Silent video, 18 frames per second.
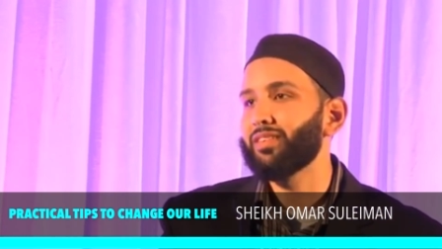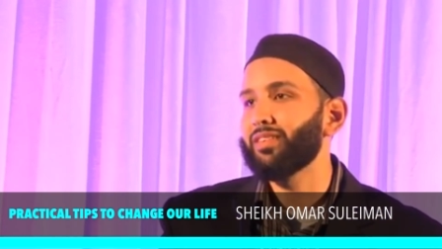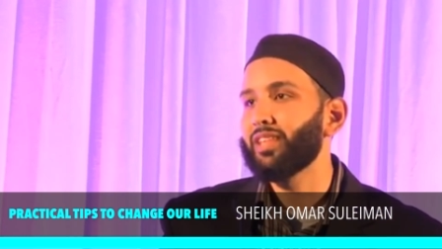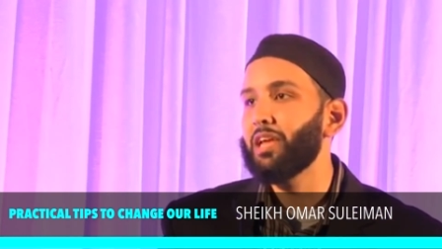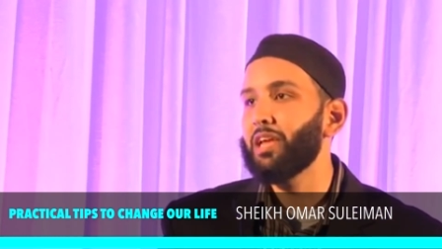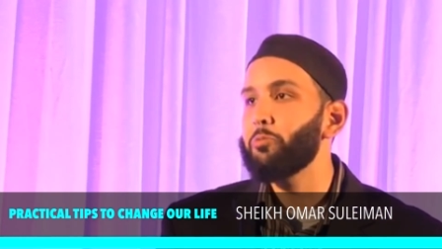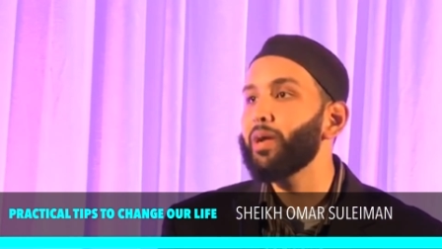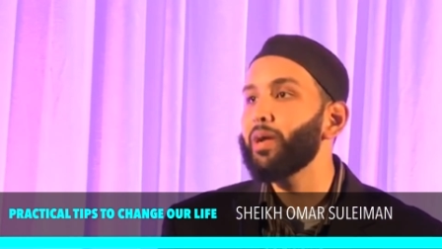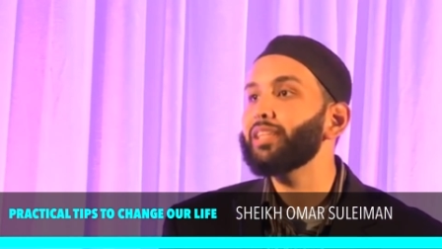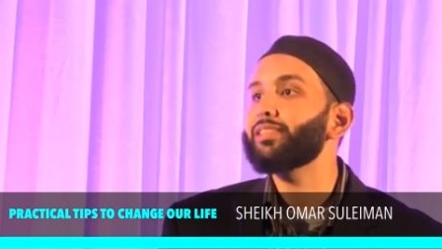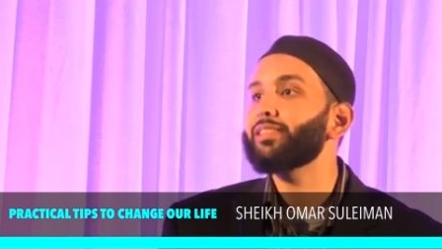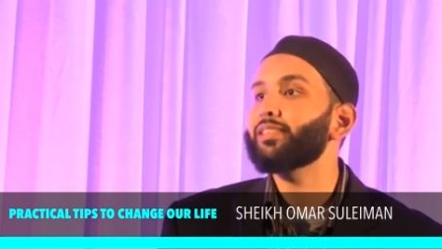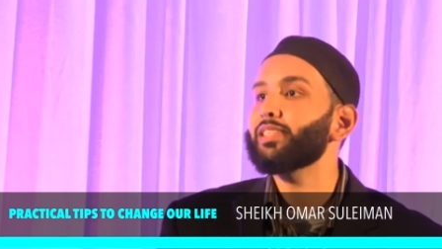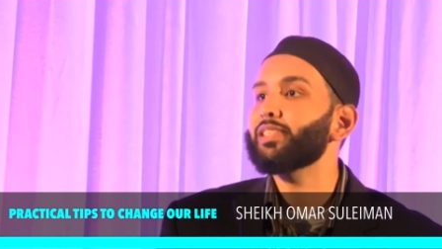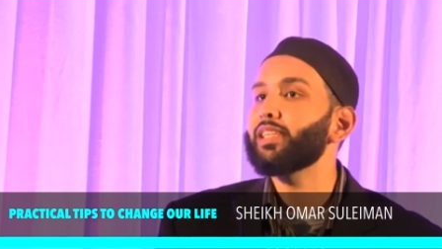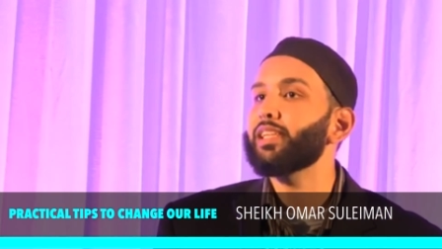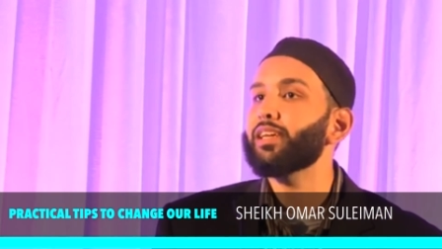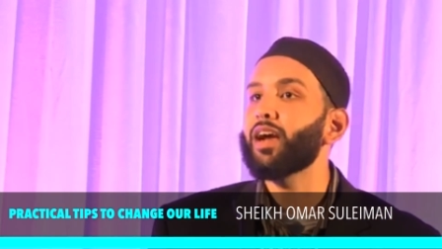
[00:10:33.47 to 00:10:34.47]
They wait to
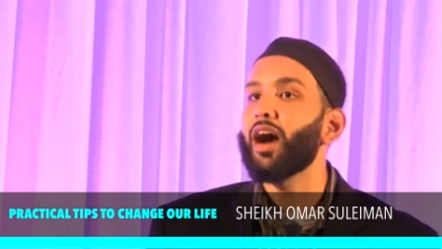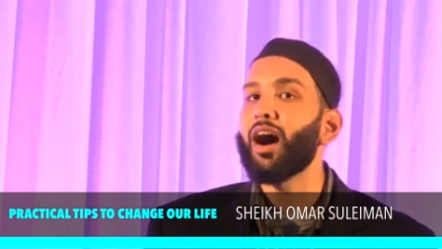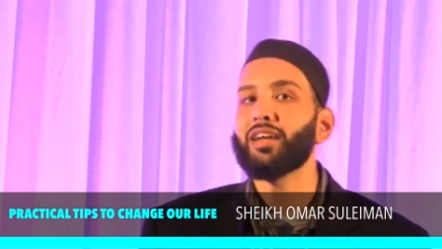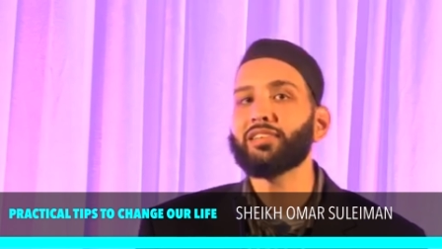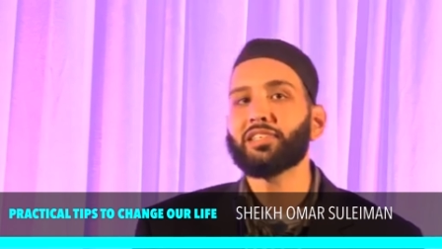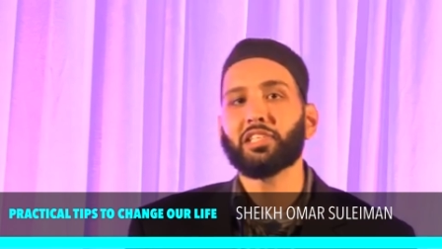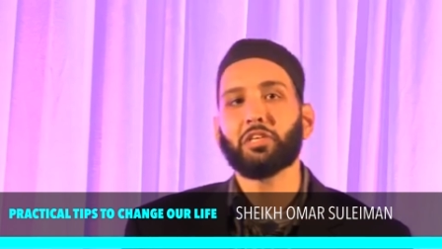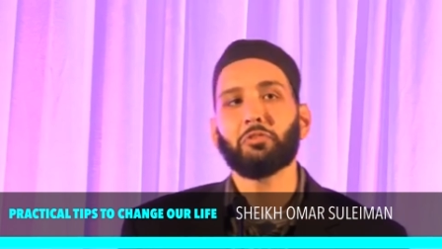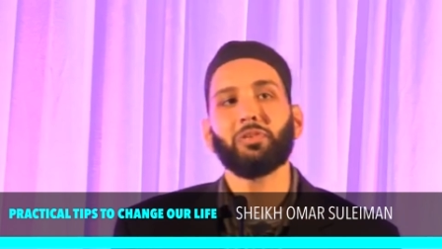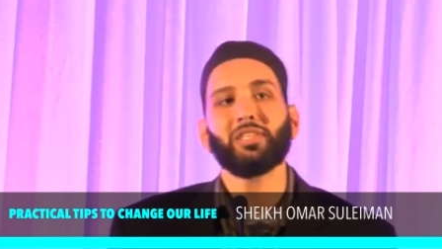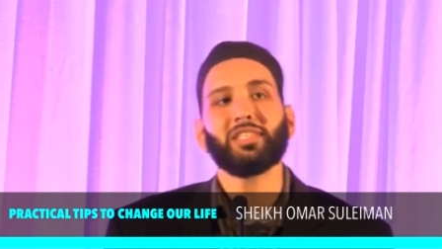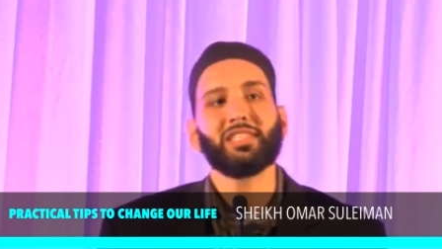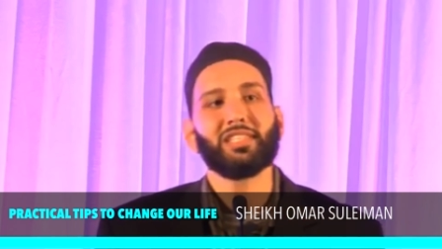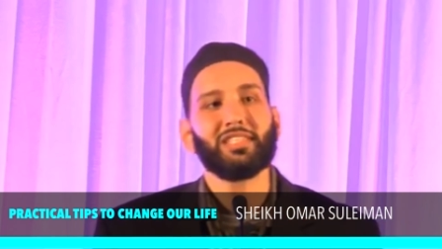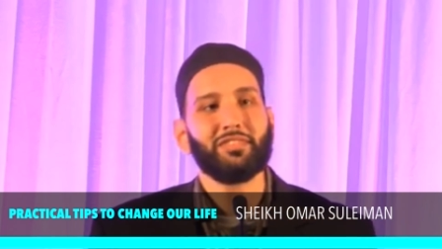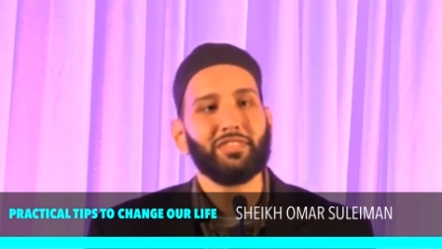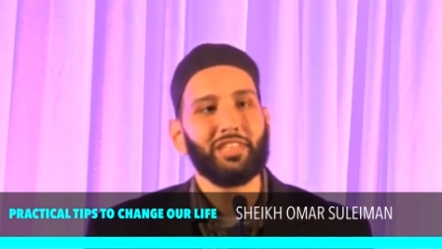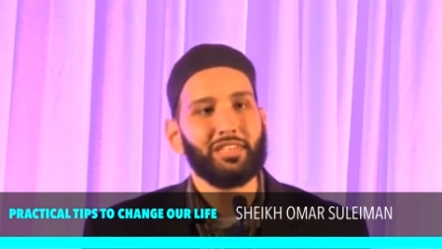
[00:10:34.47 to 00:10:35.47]
see the
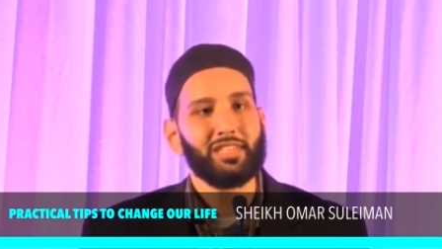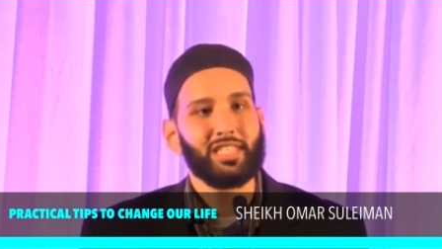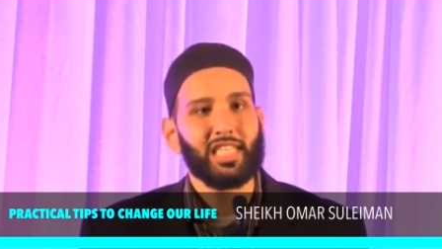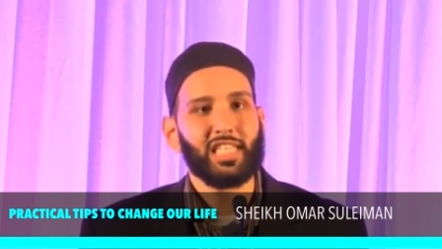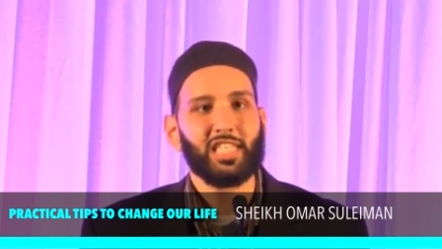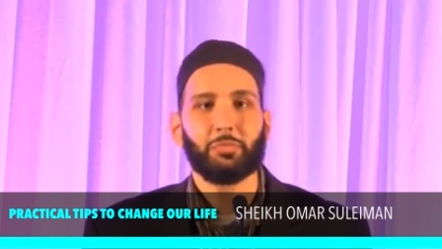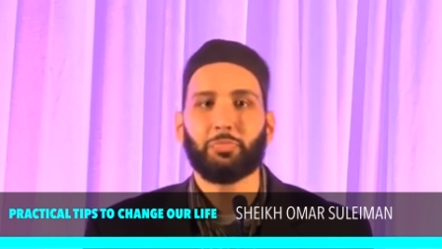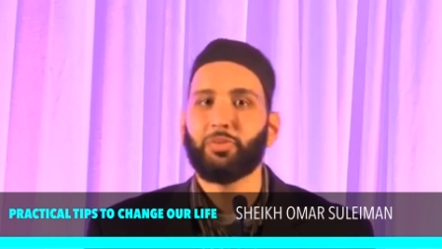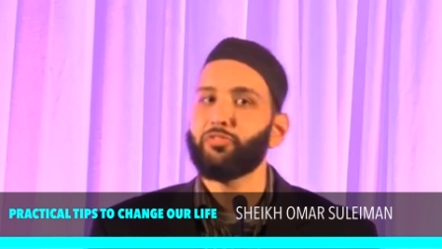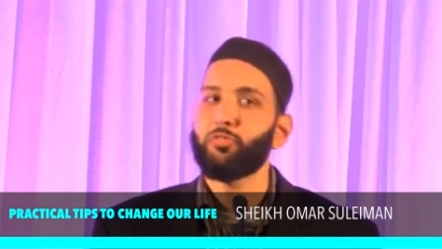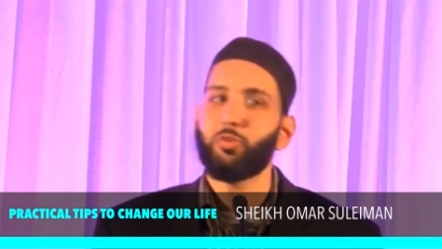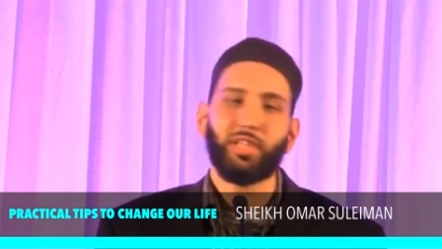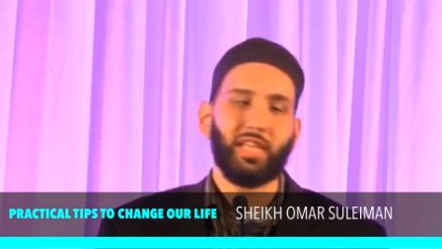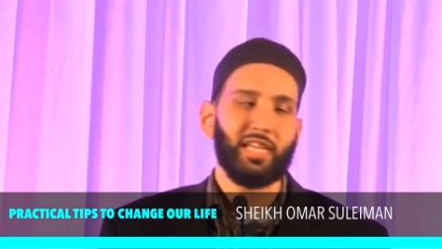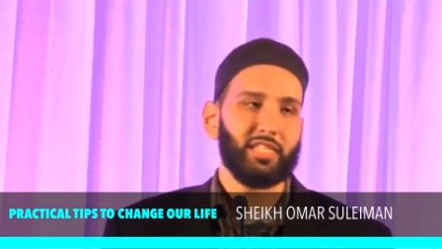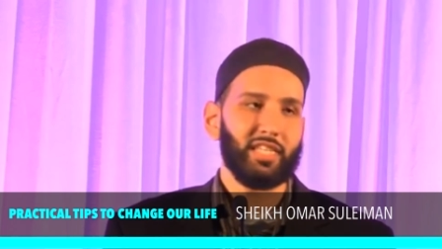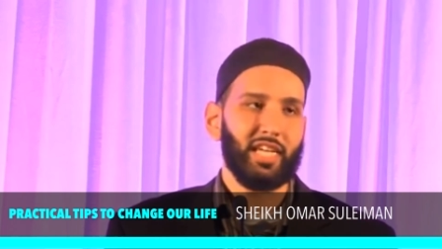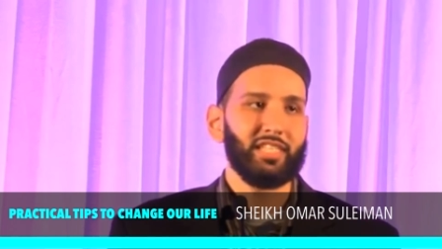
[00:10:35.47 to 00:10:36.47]
consequences of their sins before
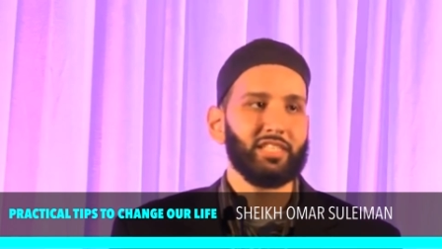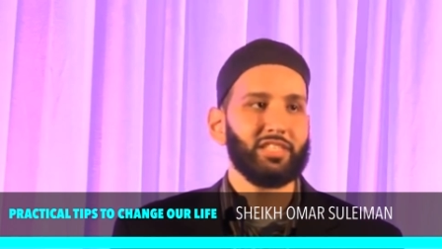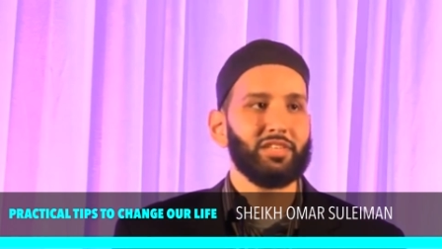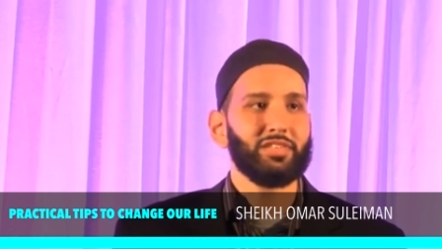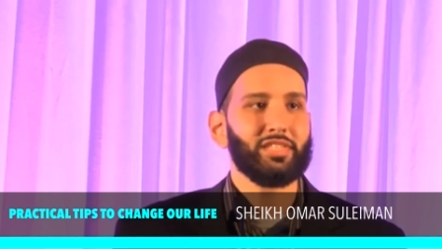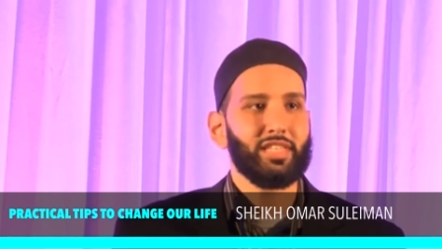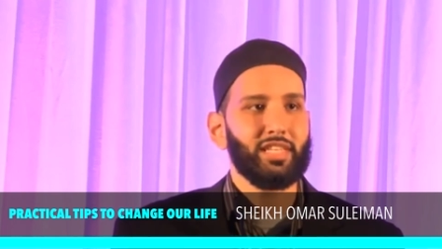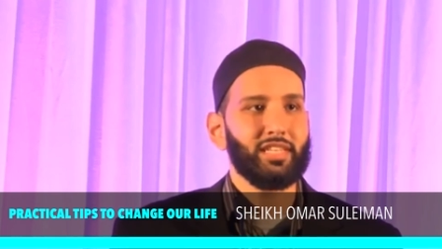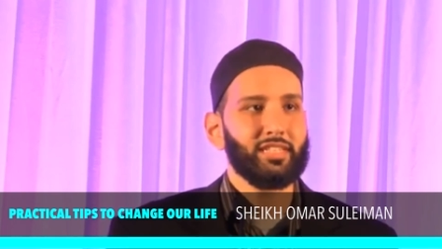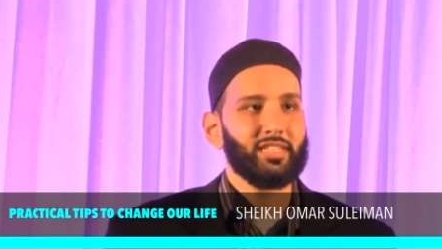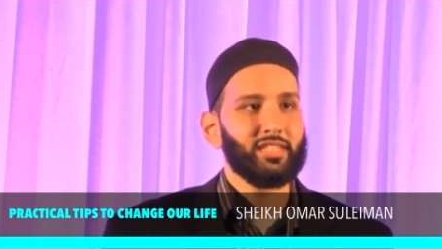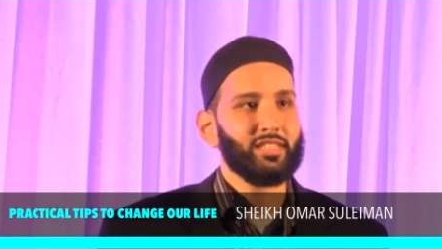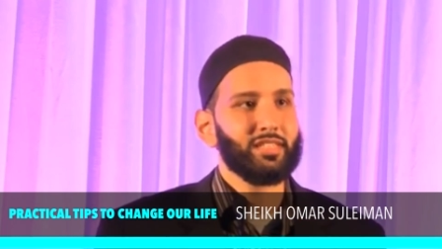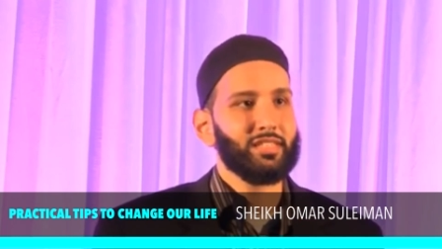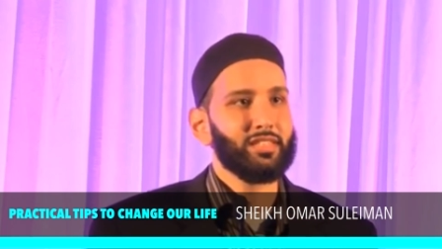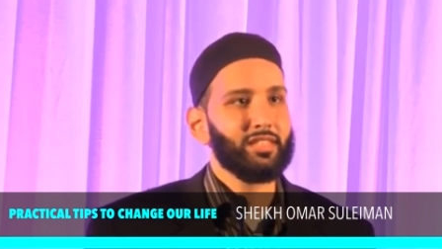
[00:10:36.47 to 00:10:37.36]
they change those things.